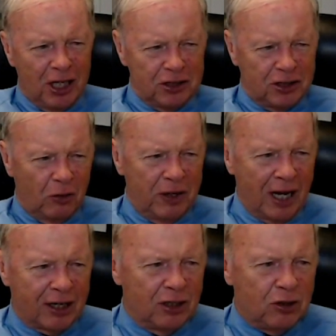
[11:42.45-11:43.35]
So we're
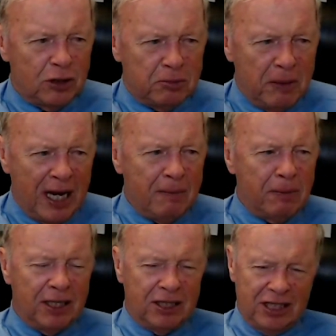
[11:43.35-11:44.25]
not going to do as many,
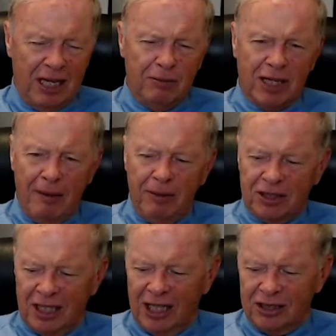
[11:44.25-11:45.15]
but at the same time,
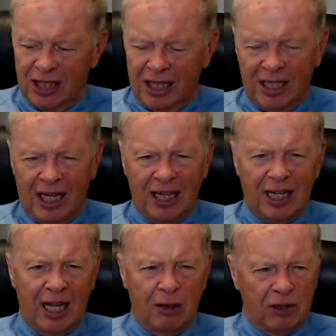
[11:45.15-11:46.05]
it's a nice night to get
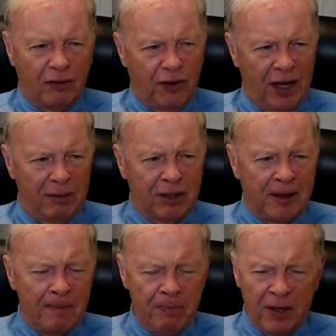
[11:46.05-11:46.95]
together with the
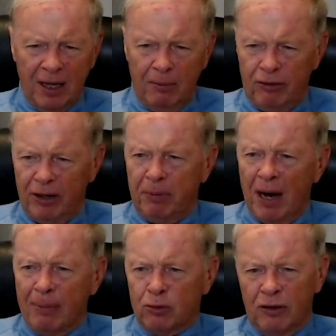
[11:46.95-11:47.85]
family bring
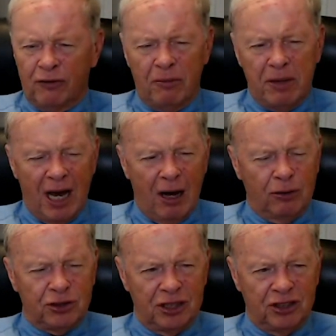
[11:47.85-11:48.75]
popcorn from your
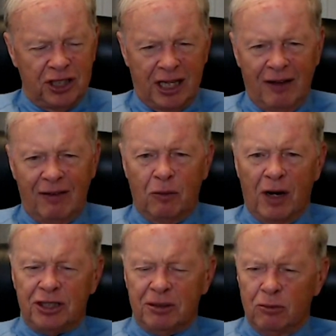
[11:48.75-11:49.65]
house and sit there and
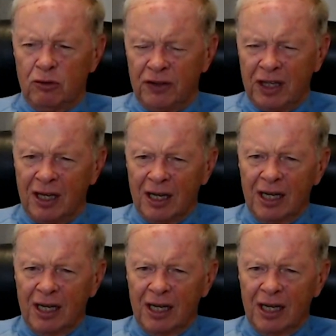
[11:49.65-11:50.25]
watch a movie,